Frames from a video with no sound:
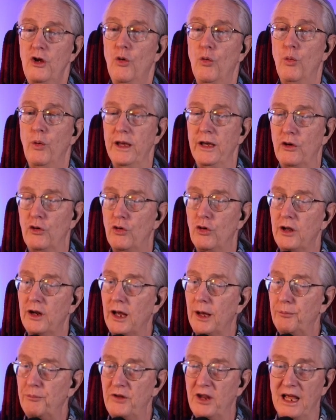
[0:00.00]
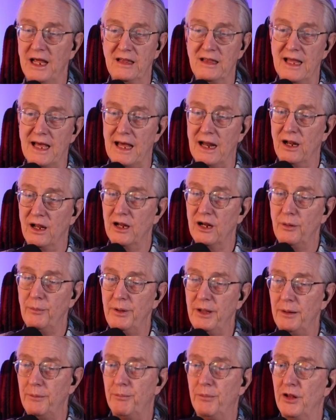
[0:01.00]
We could update that a little
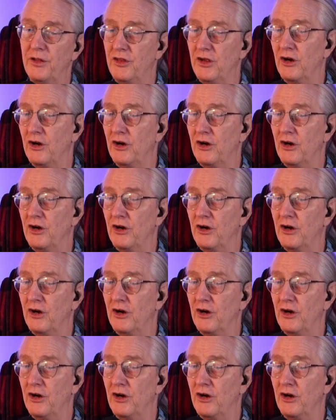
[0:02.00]
bit, but they're